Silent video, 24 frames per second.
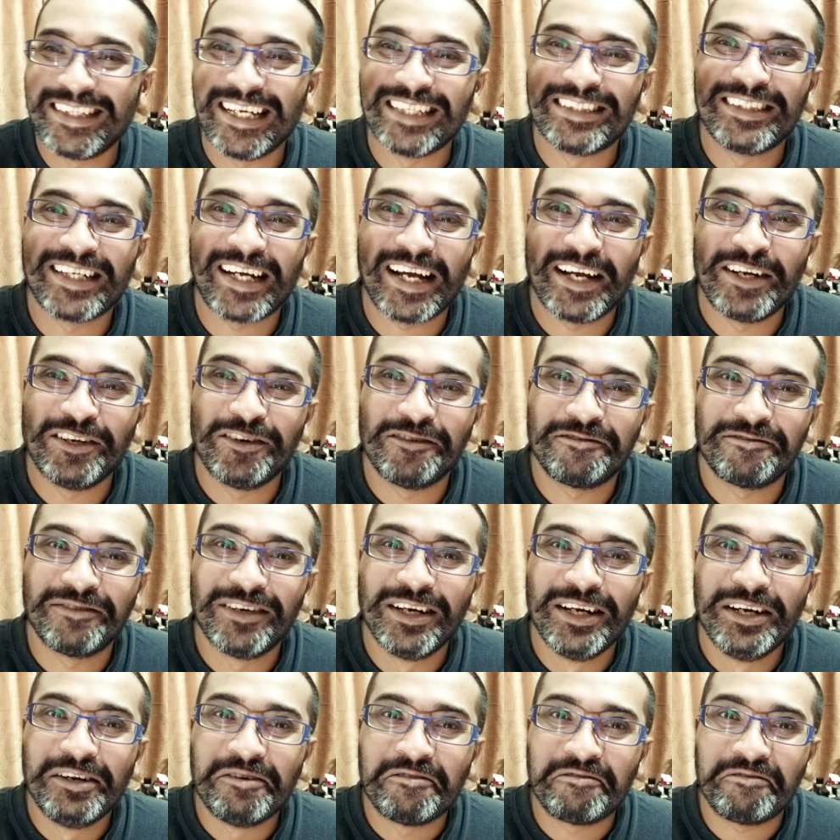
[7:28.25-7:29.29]
That's the kind of
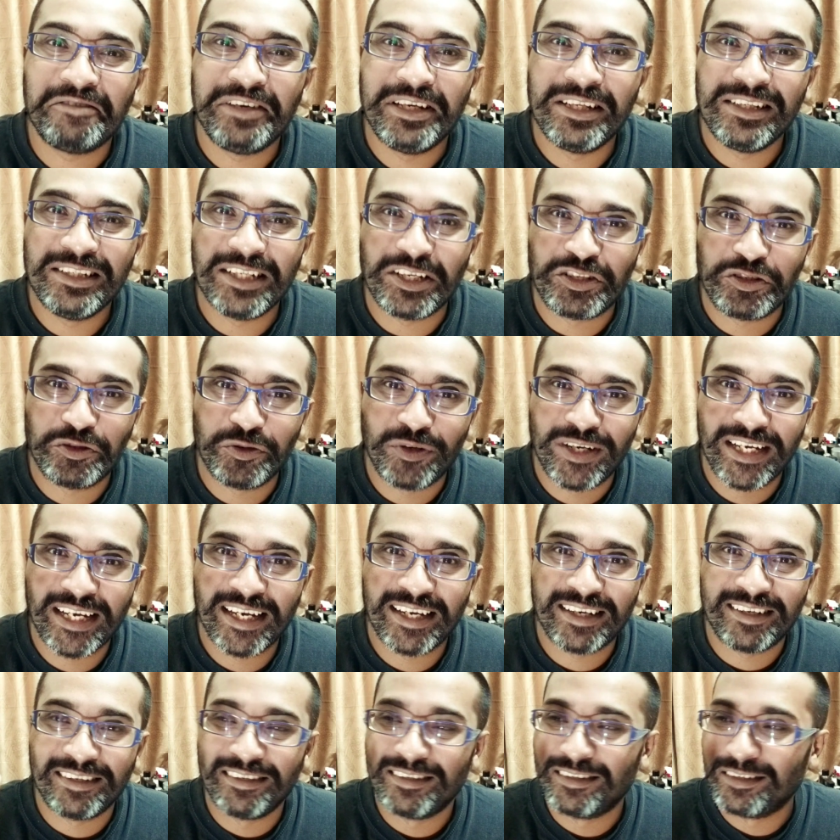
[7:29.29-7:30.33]
feel that you
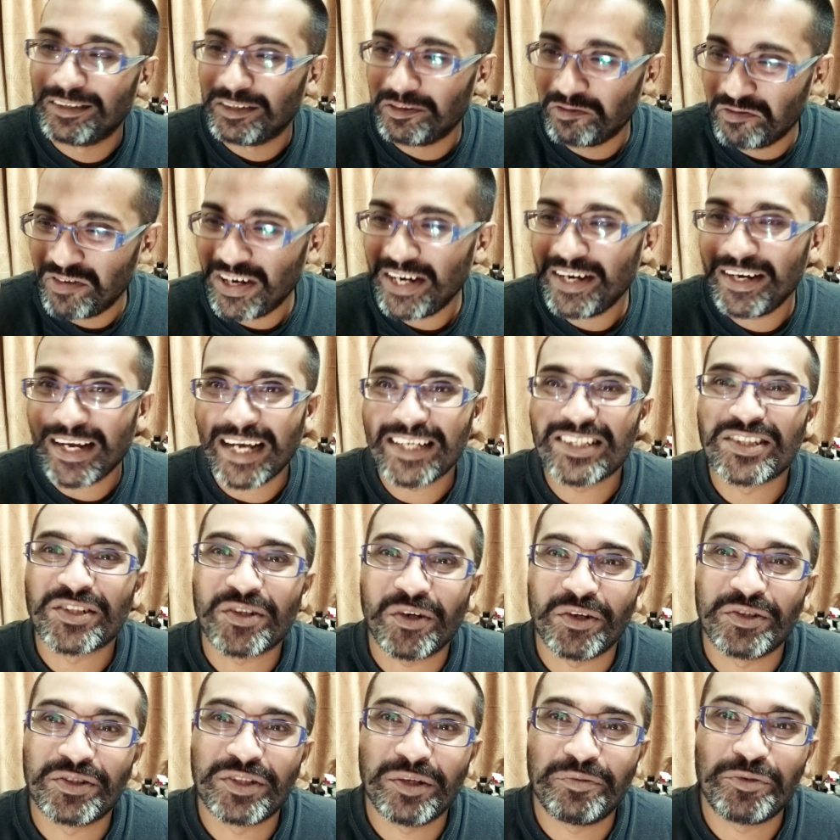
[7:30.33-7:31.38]
get very nice
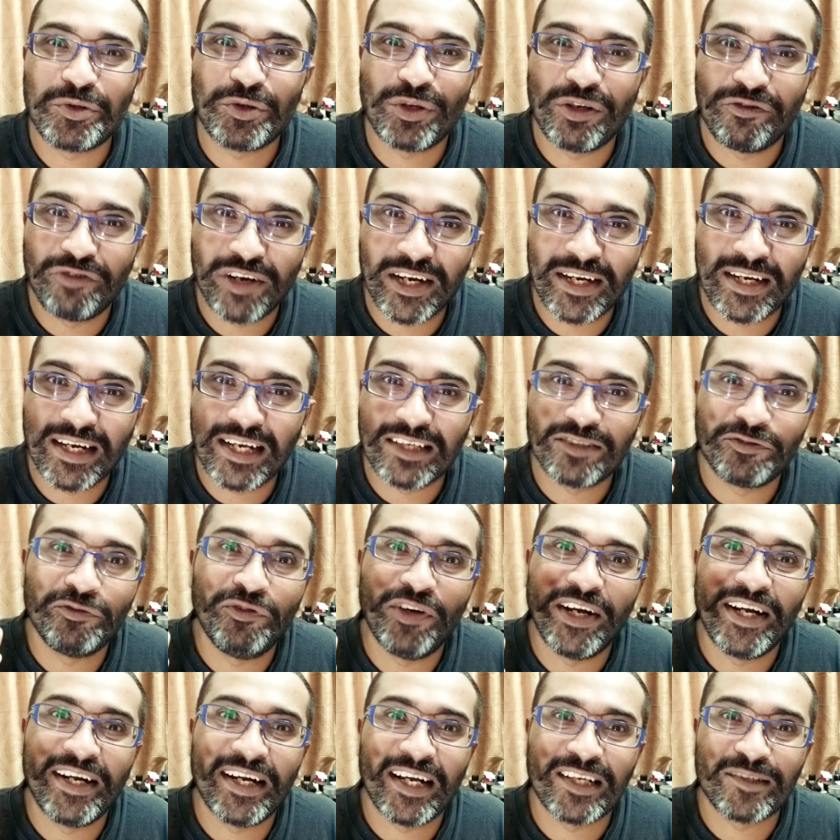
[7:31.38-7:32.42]
conceptually very nice
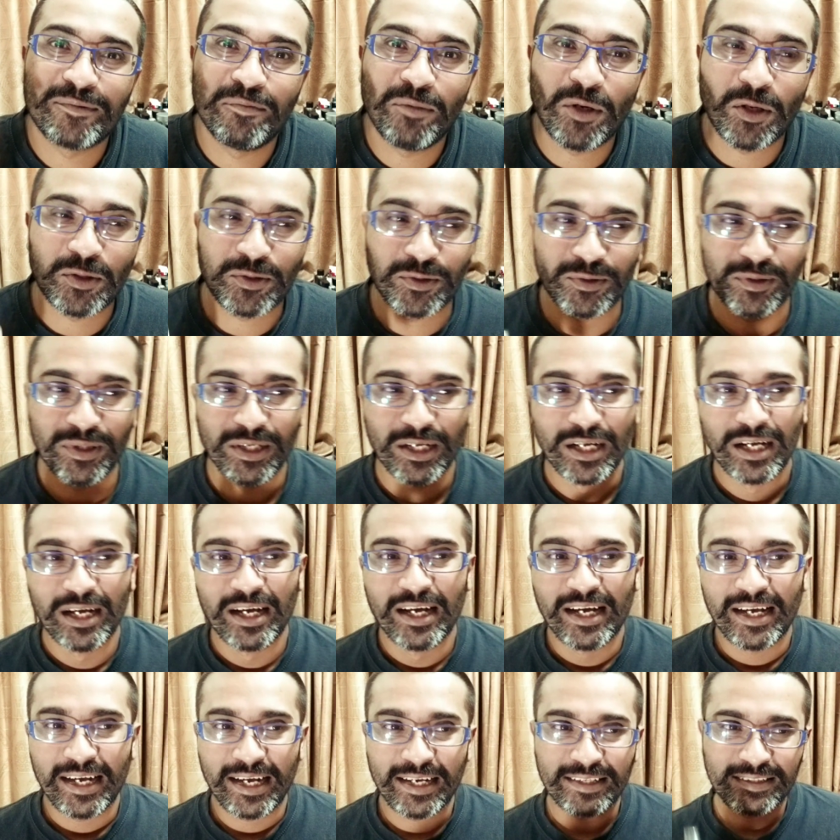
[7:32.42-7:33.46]
very nice bottle
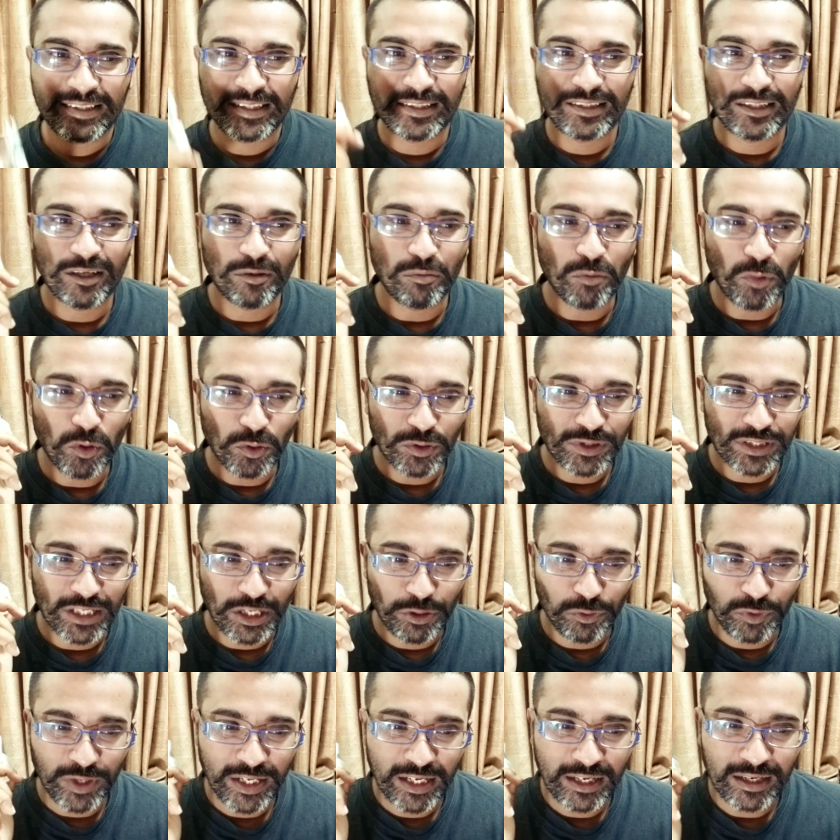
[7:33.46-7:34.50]
is it the most
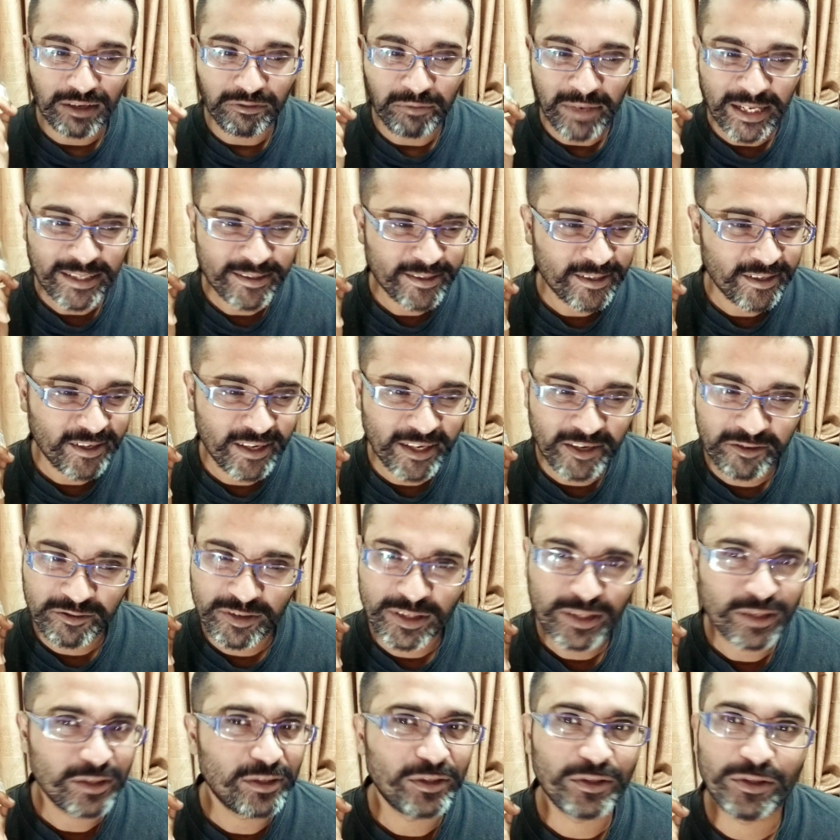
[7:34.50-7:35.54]
unique Mancera
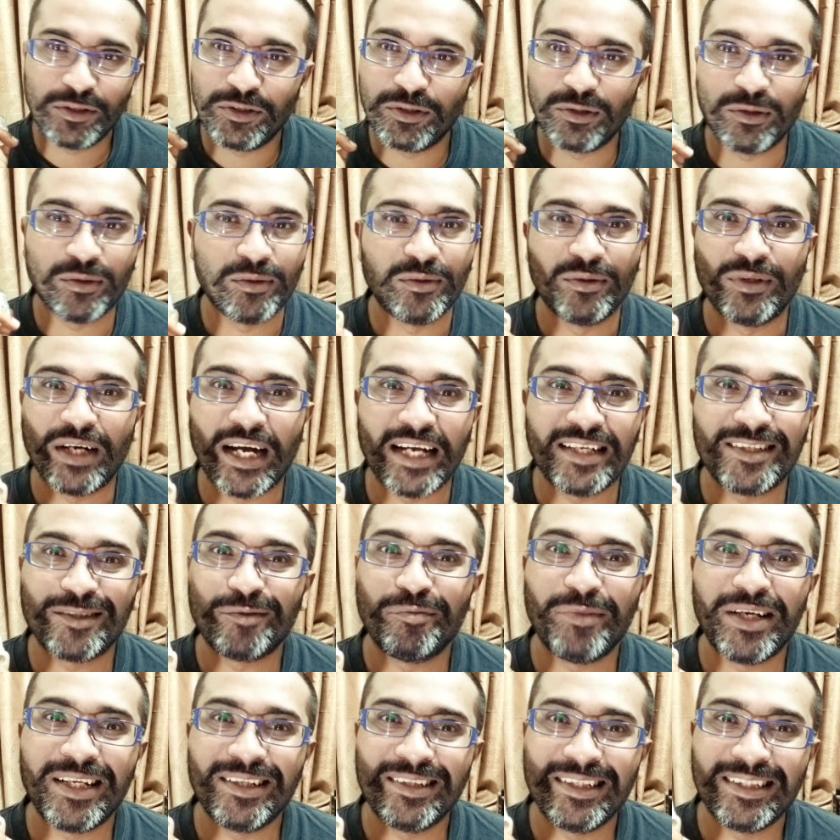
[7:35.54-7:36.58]
ever no i
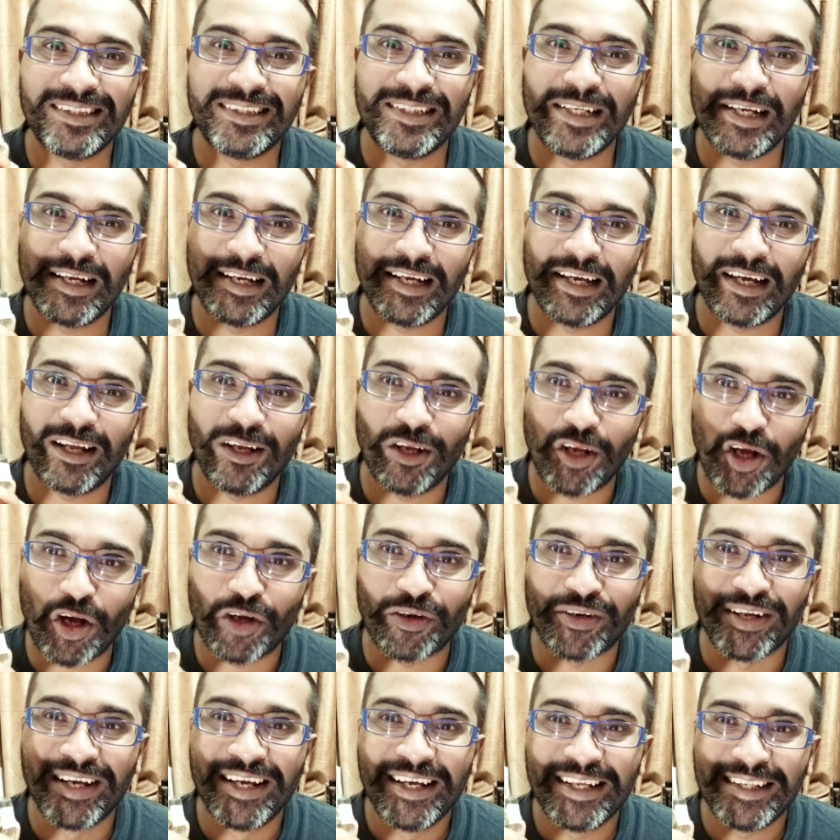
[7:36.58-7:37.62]
smell this dna a
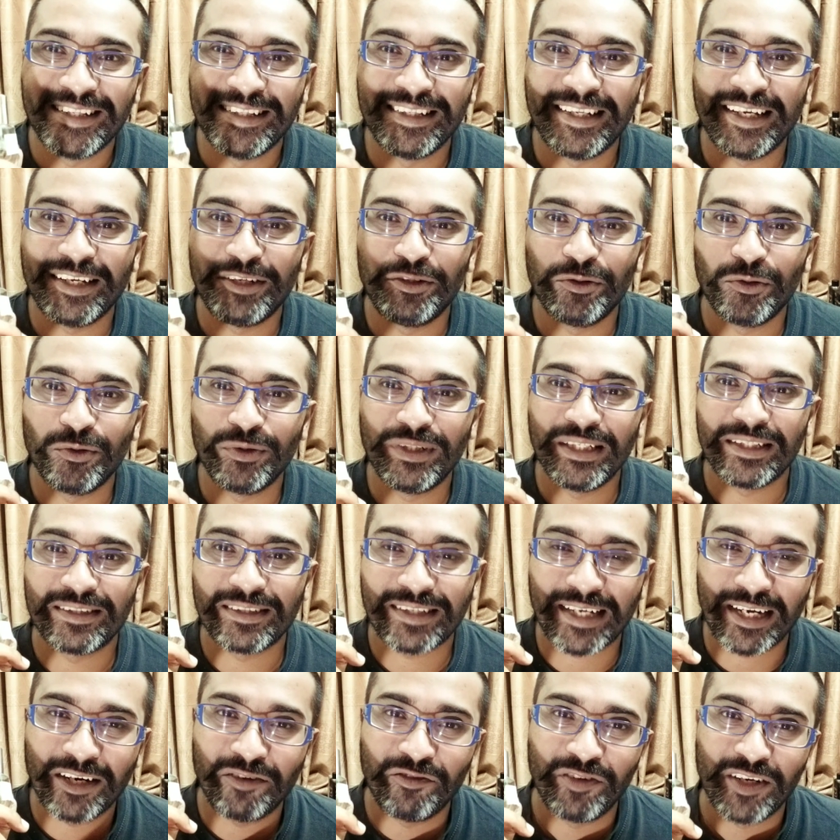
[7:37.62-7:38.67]
lot they do this
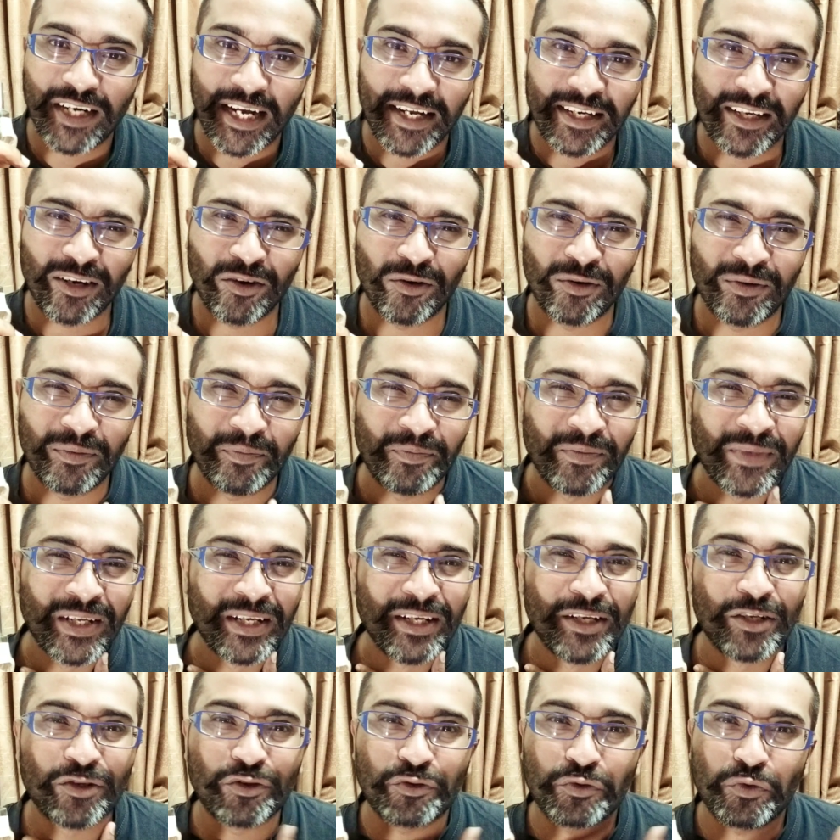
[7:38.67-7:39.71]
kind of dry down
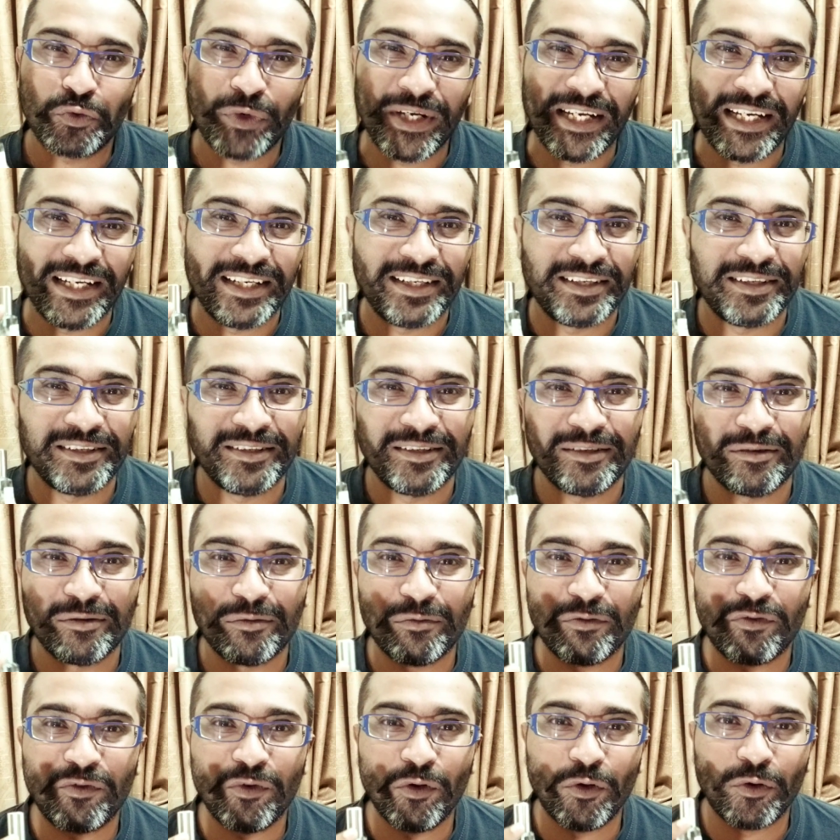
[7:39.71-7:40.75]
sweet
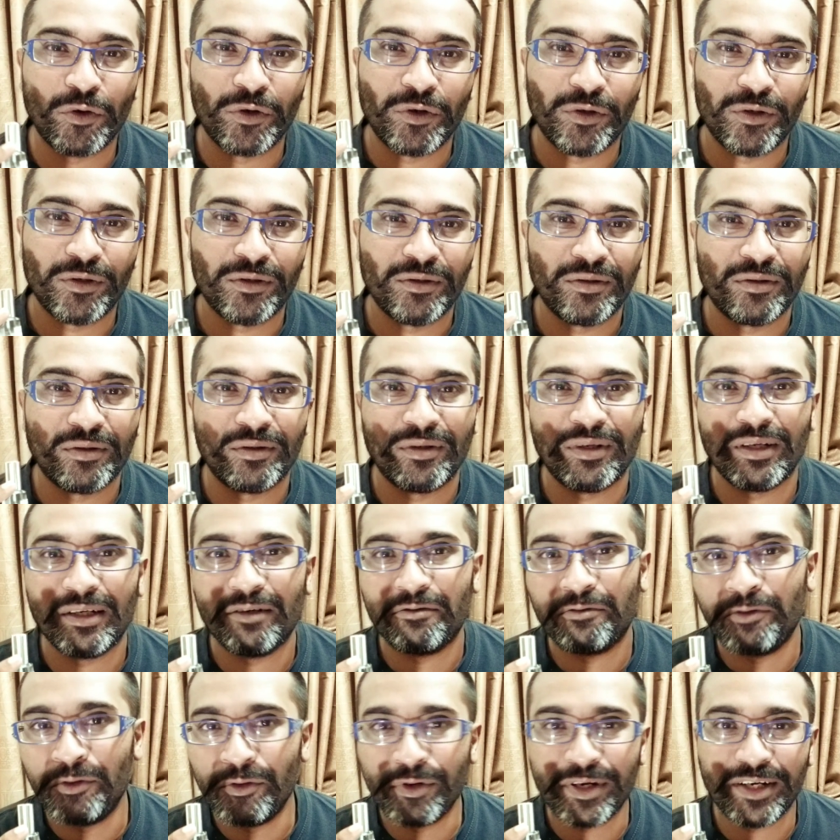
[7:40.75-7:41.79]
floral
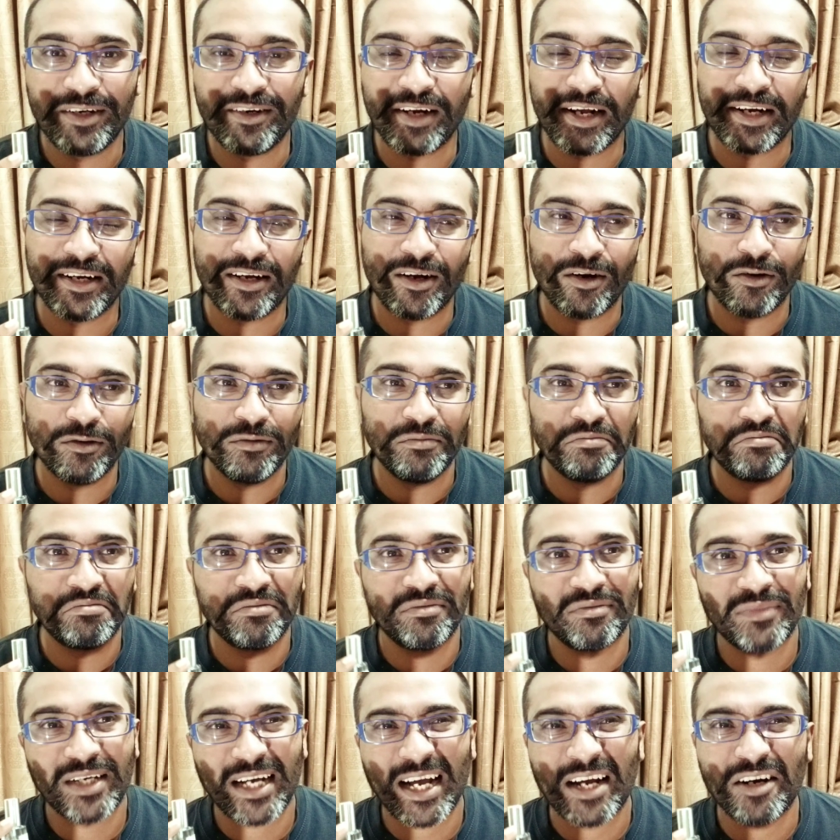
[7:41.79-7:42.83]
fruity dry down
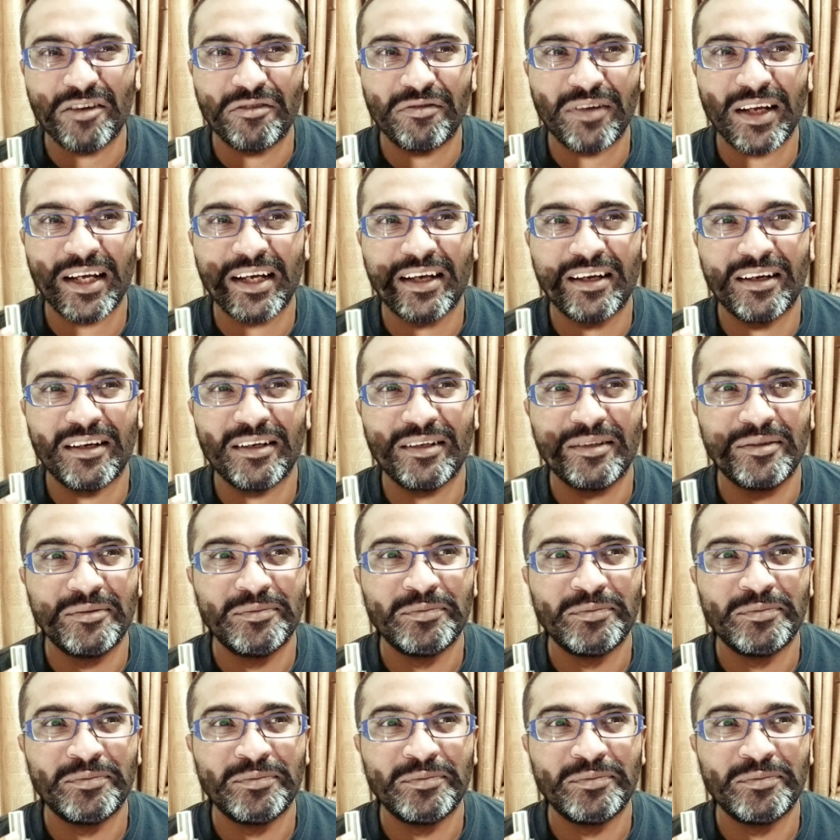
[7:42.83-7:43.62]
kind of like a